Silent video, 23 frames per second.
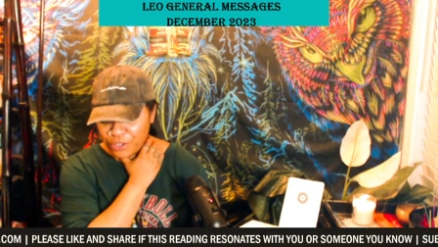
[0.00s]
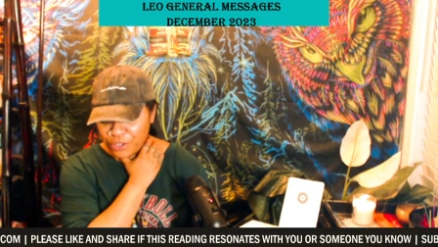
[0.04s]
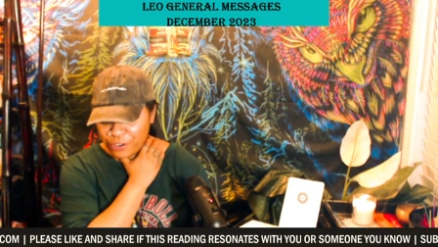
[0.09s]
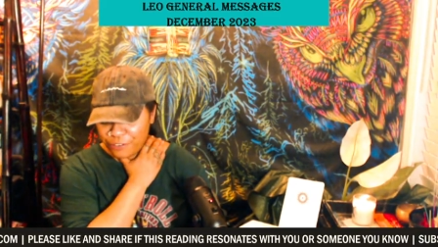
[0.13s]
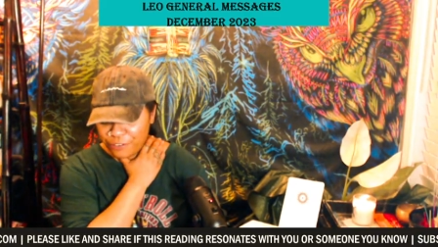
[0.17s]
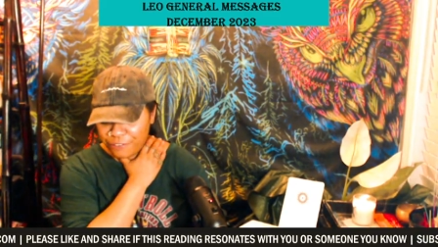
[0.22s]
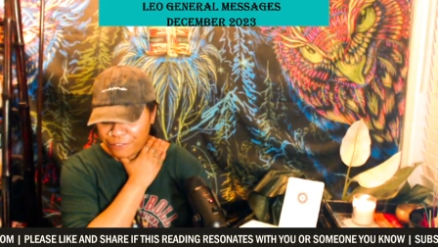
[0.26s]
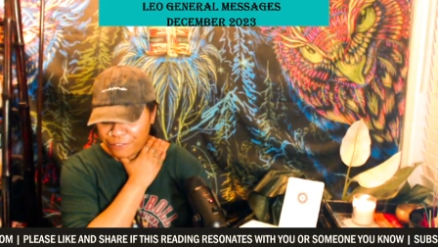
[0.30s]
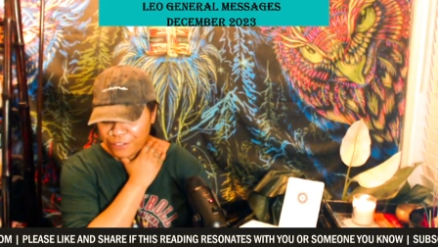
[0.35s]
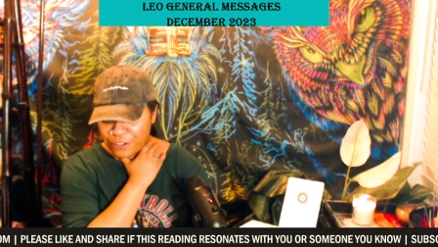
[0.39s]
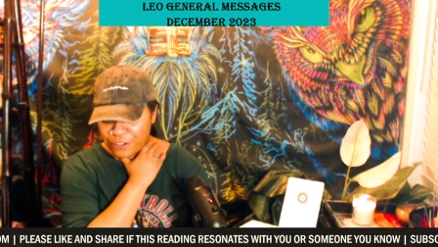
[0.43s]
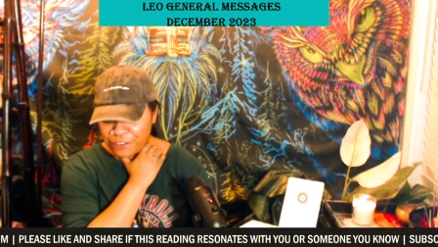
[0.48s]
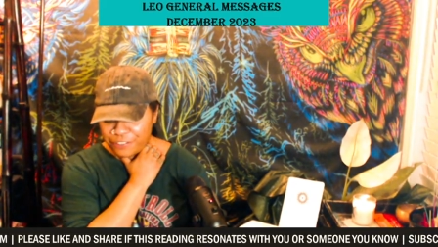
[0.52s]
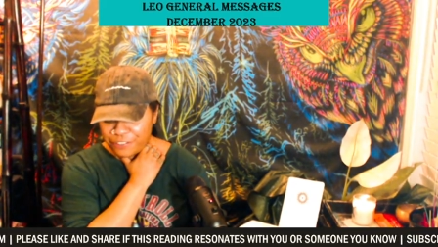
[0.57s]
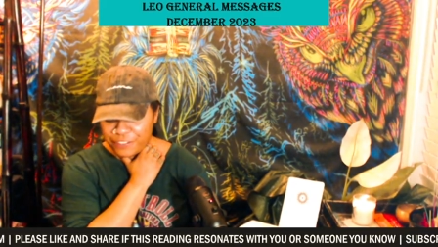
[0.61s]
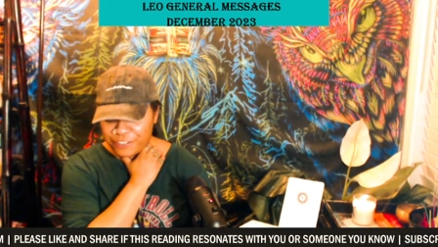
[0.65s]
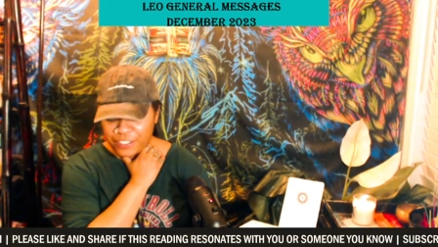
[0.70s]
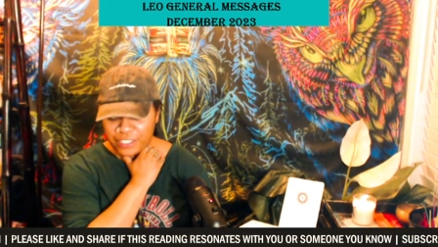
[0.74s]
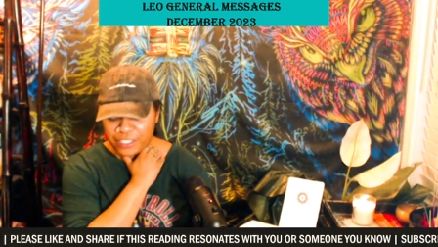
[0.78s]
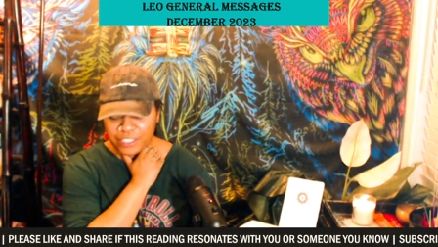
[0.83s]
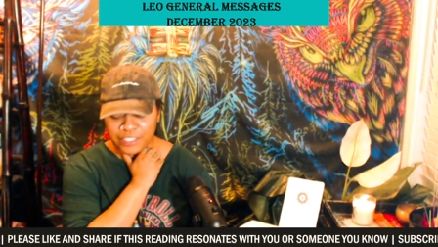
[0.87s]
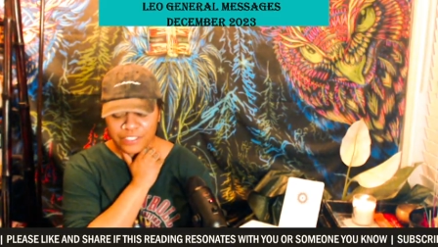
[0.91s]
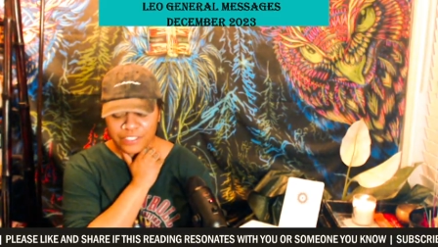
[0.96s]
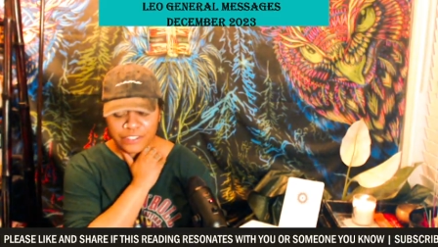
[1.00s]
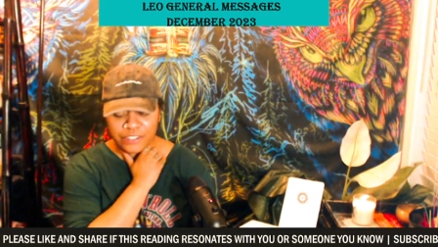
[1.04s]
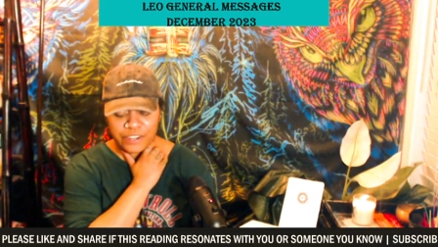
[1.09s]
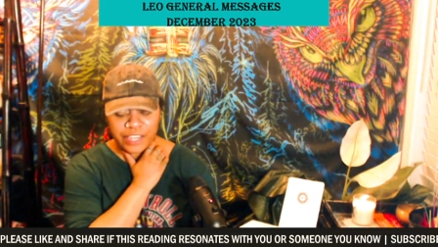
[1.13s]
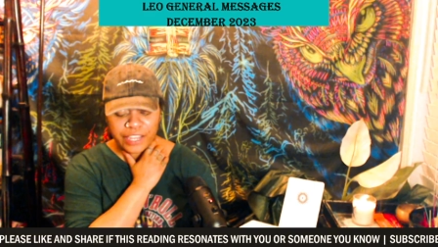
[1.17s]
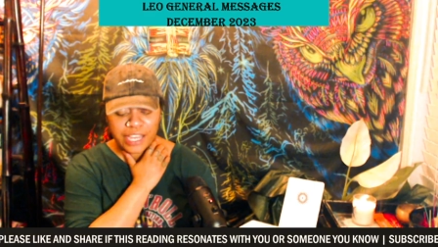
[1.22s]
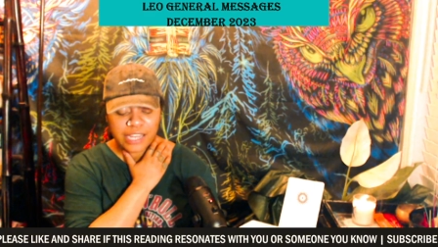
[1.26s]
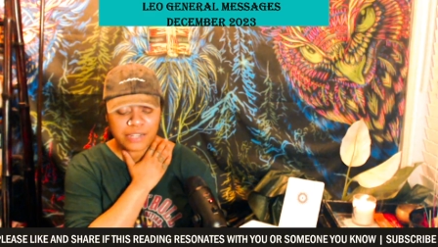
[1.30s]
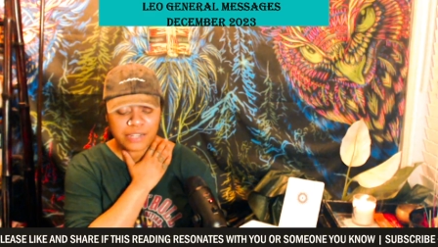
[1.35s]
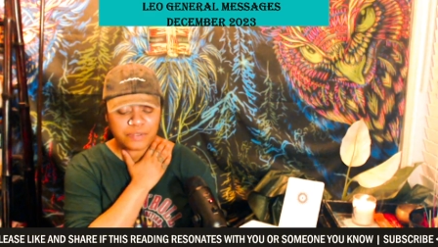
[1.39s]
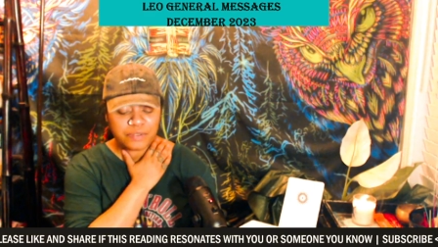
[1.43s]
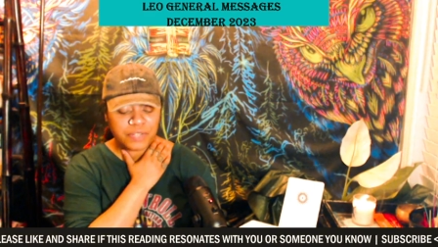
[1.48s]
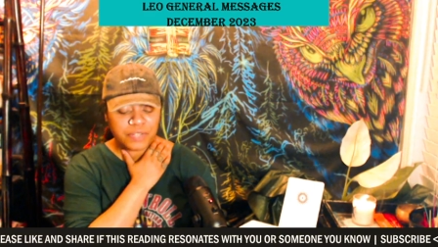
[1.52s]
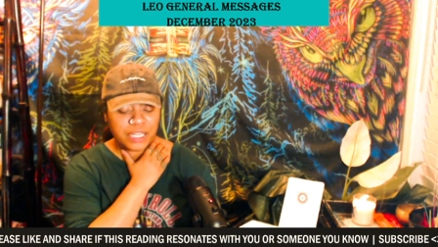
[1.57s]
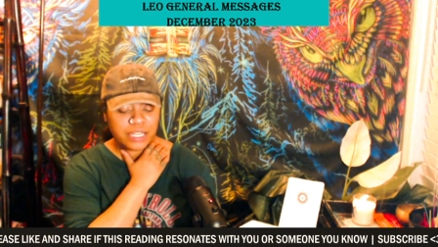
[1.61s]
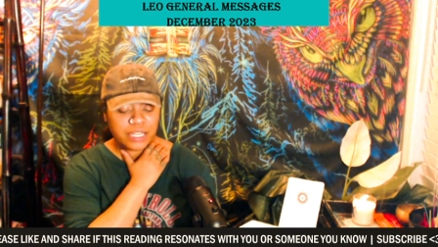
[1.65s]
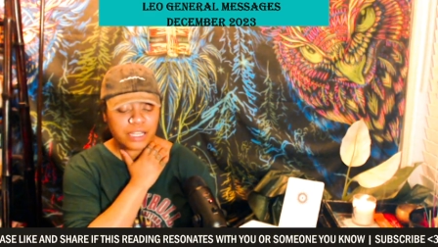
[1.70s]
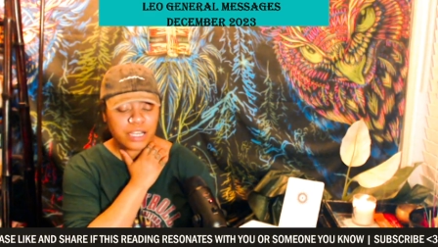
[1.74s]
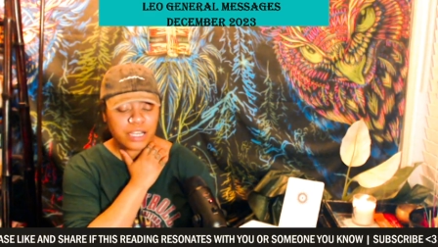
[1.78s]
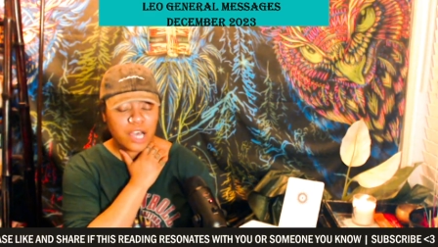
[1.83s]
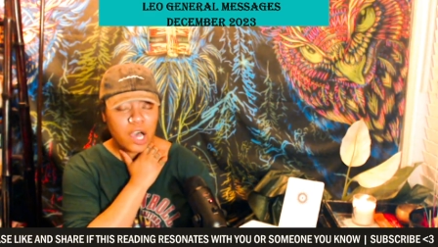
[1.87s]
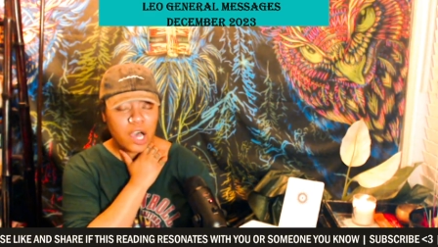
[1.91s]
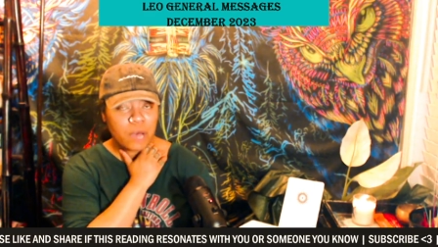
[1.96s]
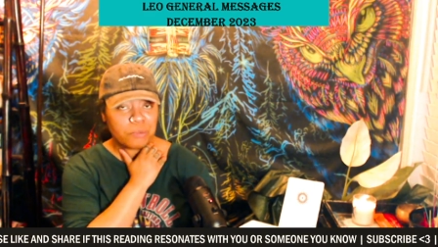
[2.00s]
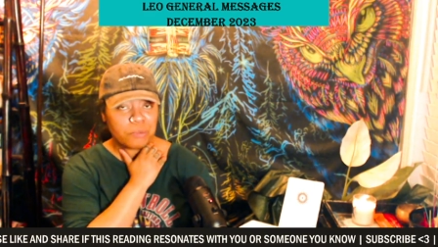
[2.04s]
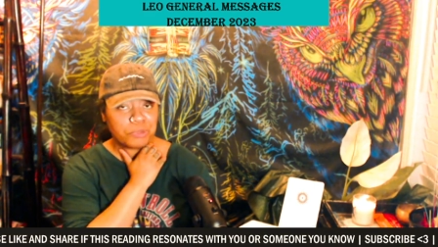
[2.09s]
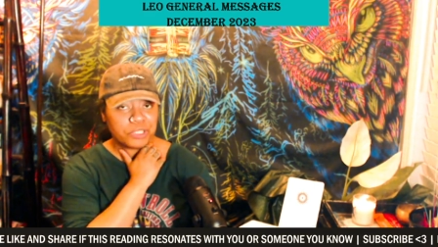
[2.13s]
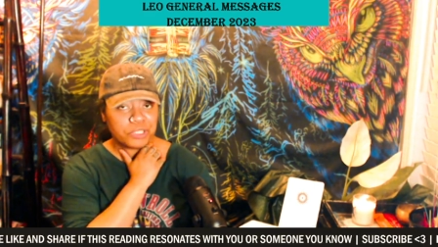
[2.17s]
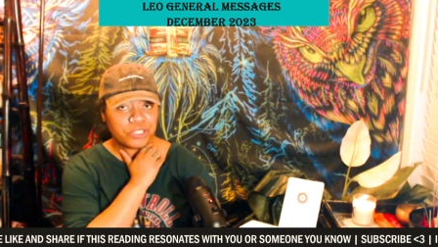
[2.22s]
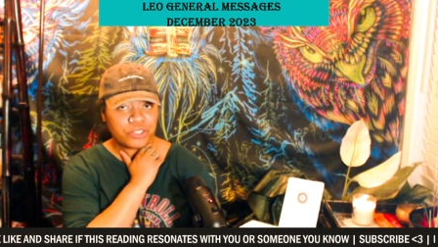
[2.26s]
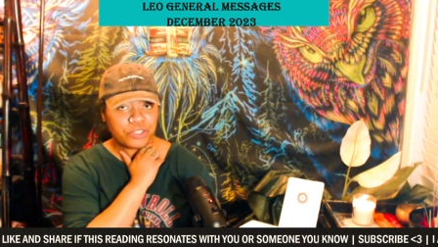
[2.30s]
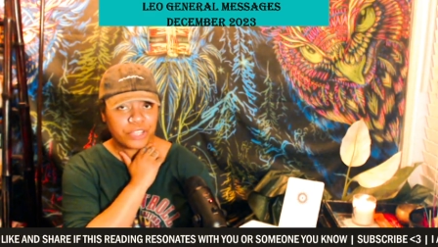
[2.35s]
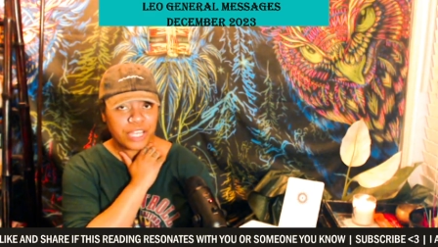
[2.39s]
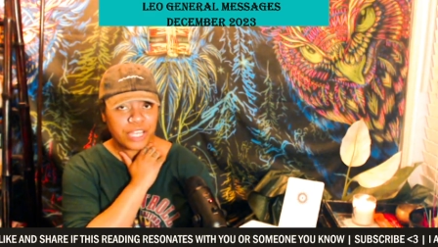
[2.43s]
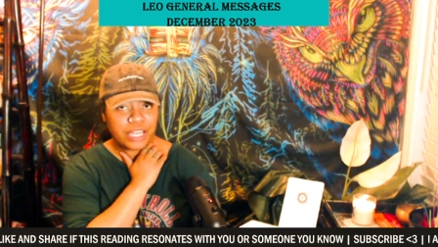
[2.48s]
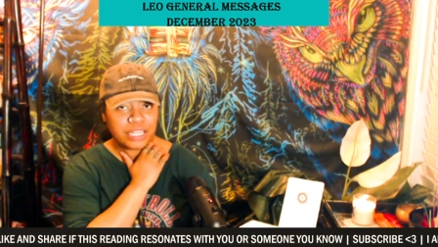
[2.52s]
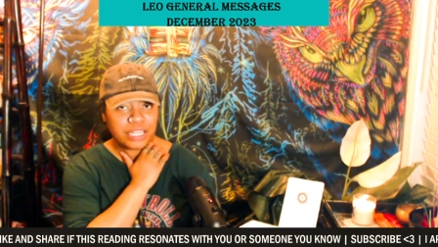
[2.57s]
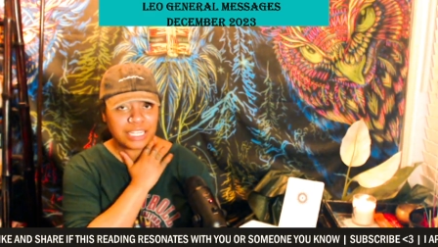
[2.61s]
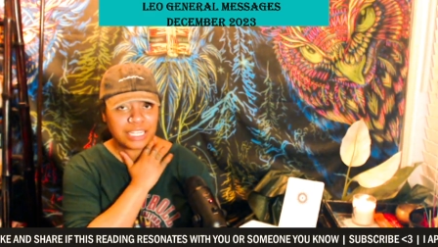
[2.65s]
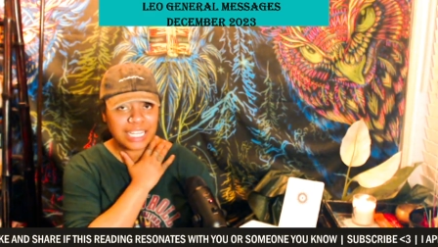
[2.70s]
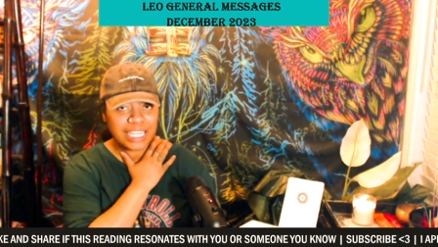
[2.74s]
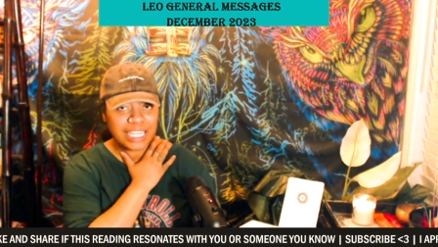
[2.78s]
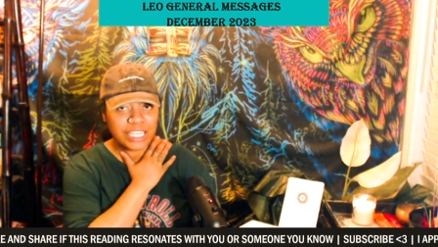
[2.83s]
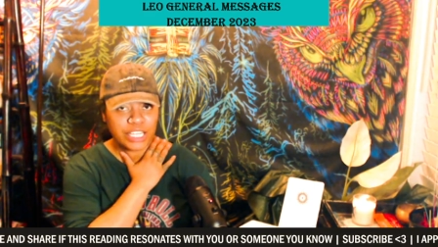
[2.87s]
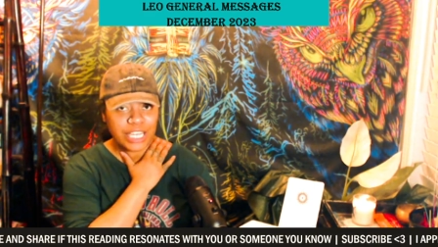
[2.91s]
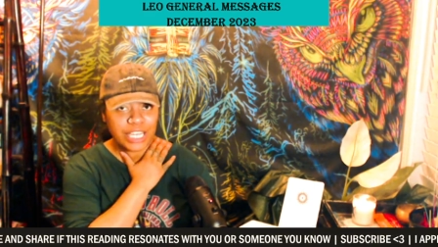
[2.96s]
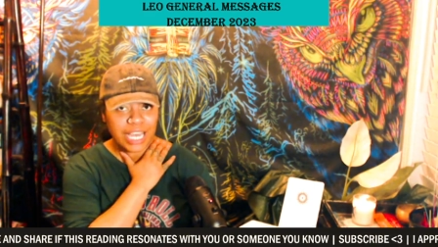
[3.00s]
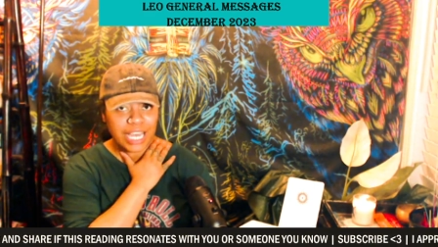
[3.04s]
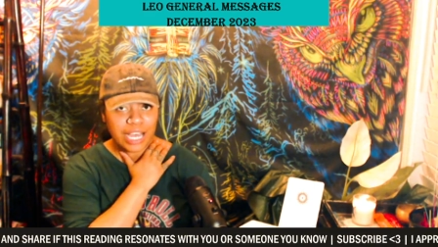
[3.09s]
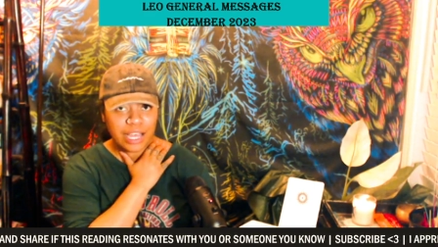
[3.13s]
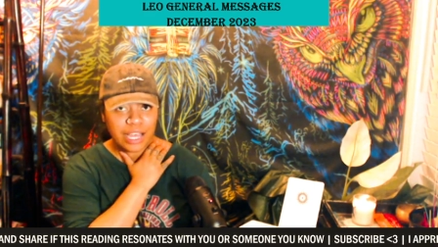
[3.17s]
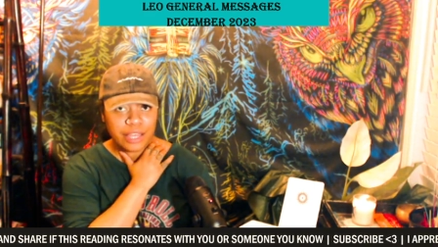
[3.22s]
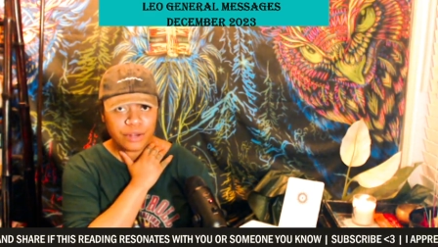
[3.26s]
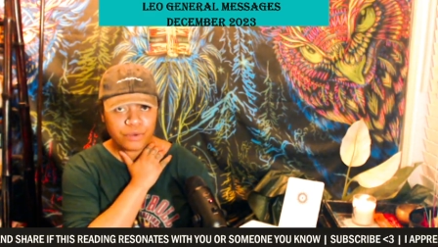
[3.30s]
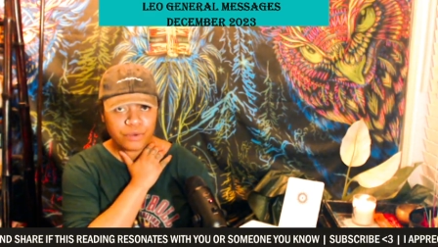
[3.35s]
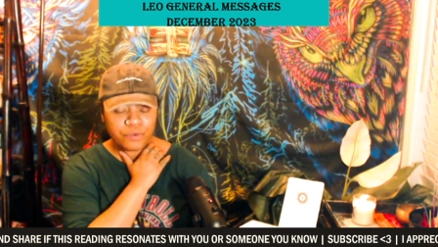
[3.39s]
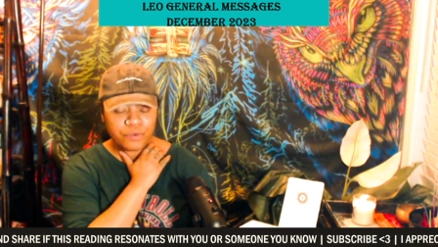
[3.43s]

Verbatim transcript: your your feelings are kind of like a compass or kind of like a guide